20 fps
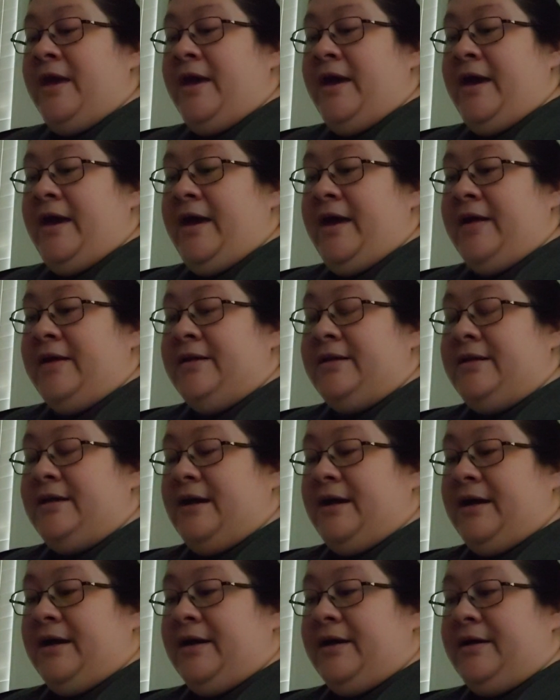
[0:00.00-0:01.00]
And
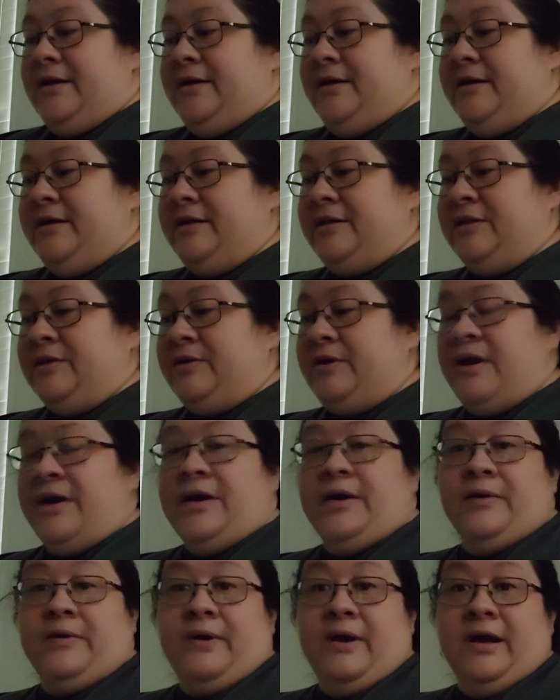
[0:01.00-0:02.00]
so
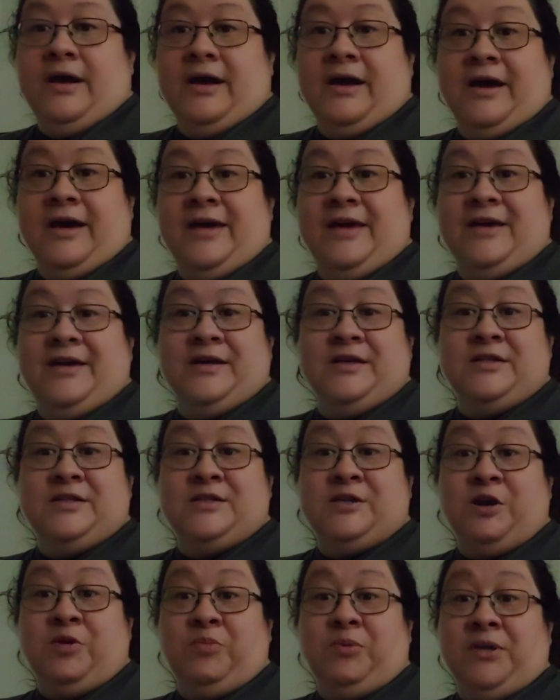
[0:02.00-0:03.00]
now I can
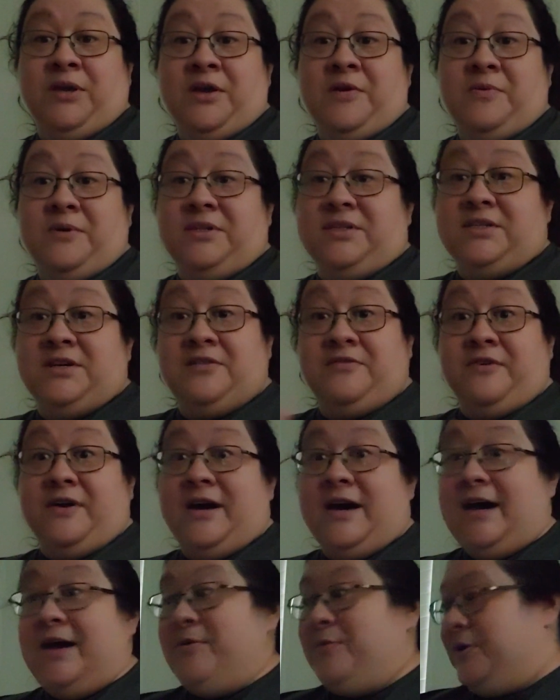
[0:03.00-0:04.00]
start playing with stuff
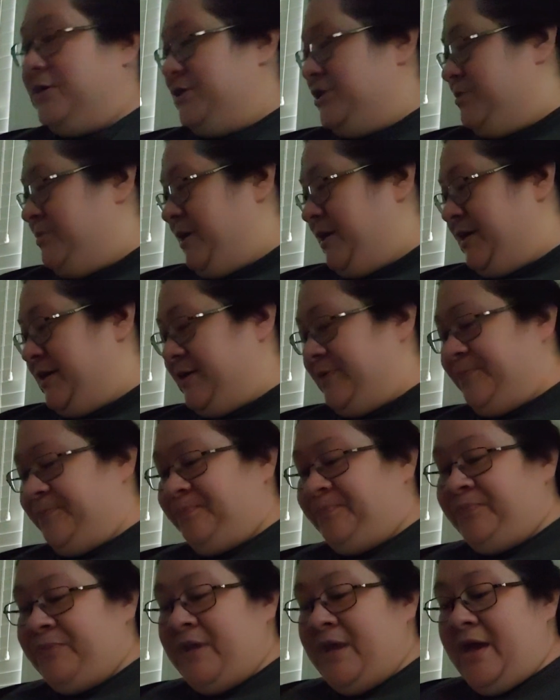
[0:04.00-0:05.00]
I want to make.
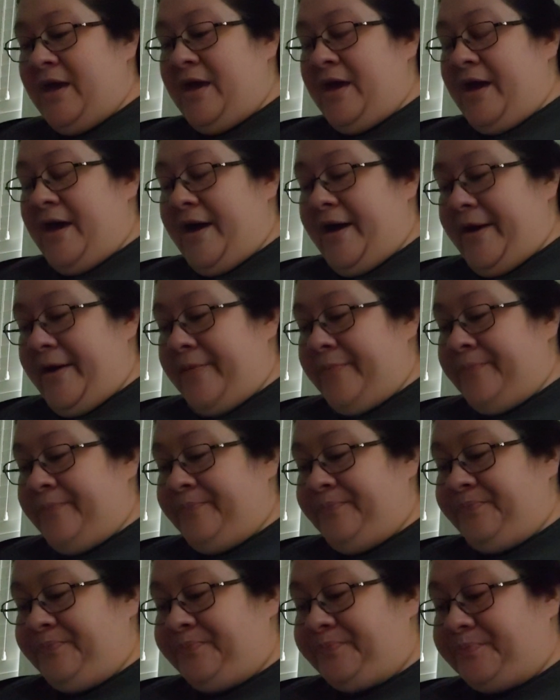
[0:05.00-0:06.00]
I
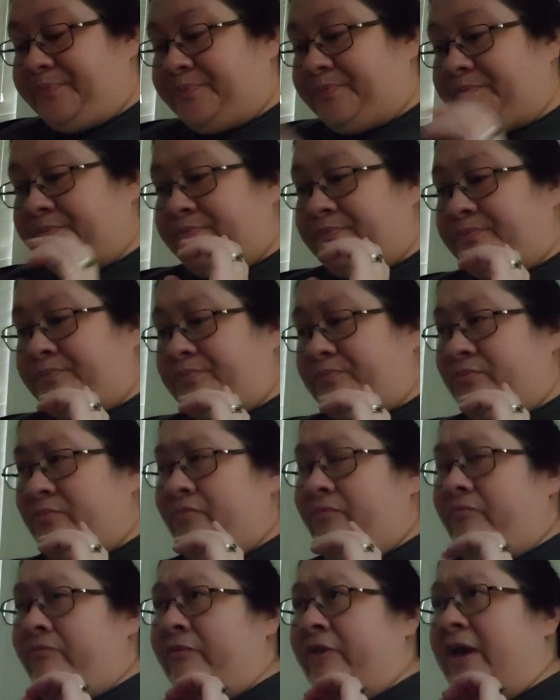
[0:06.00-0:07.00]

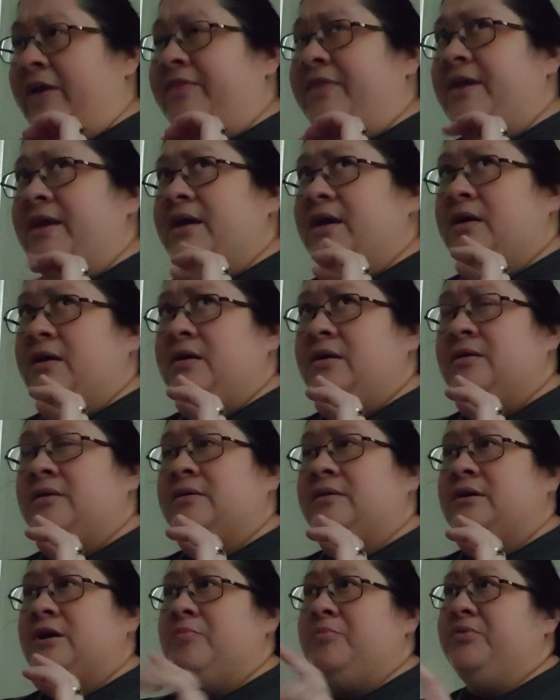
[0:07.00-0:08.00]
think
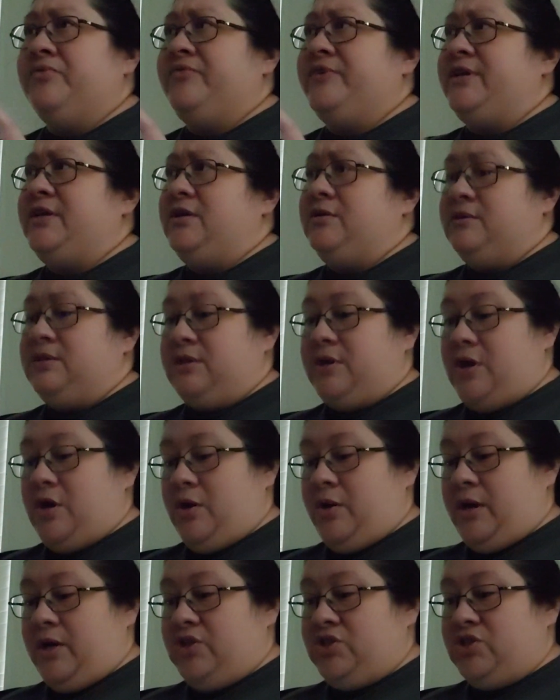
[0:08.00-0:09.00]
a couple videos
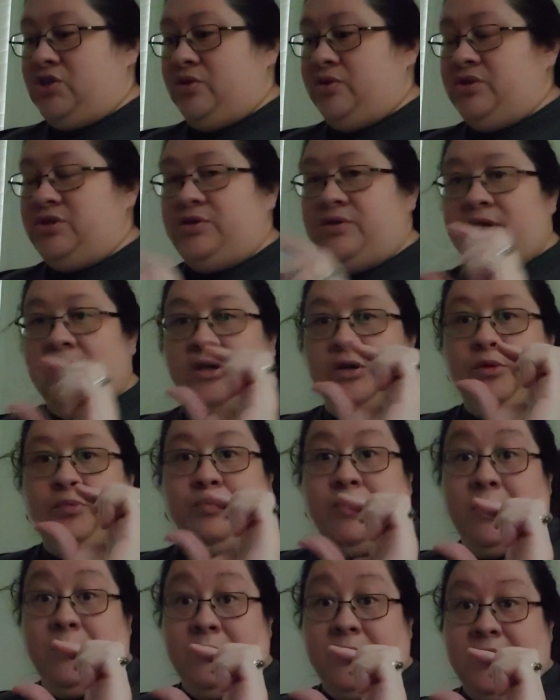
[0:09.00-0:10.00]
ago I showed you the little
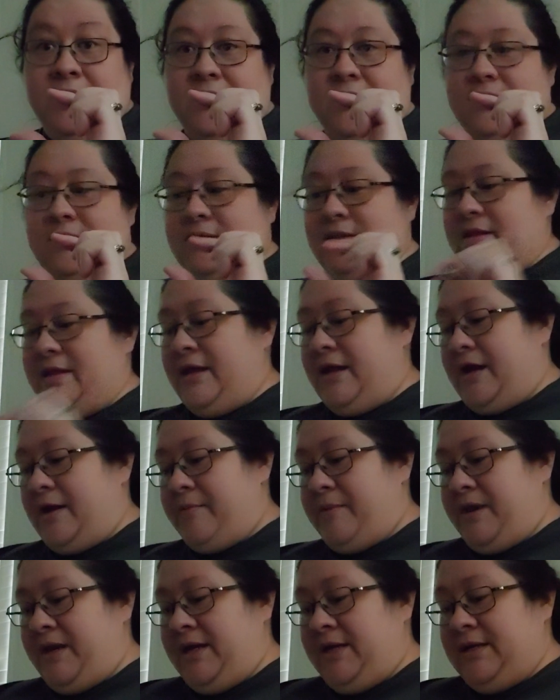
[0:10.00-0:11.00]
pumpkin that I
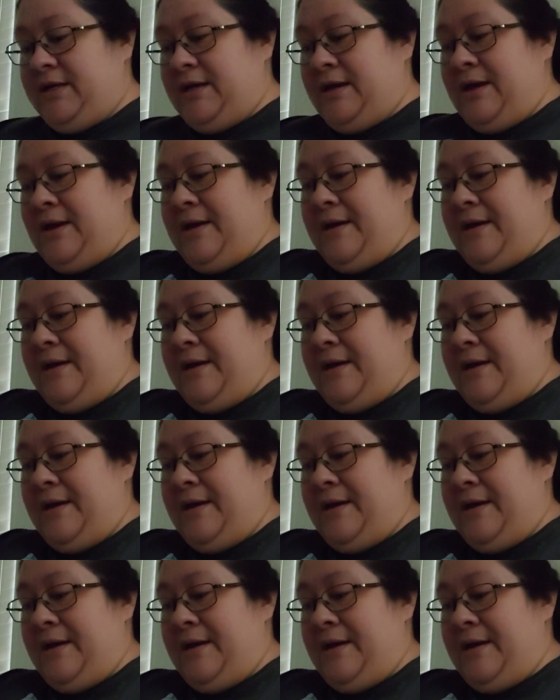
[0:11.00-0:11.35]
made.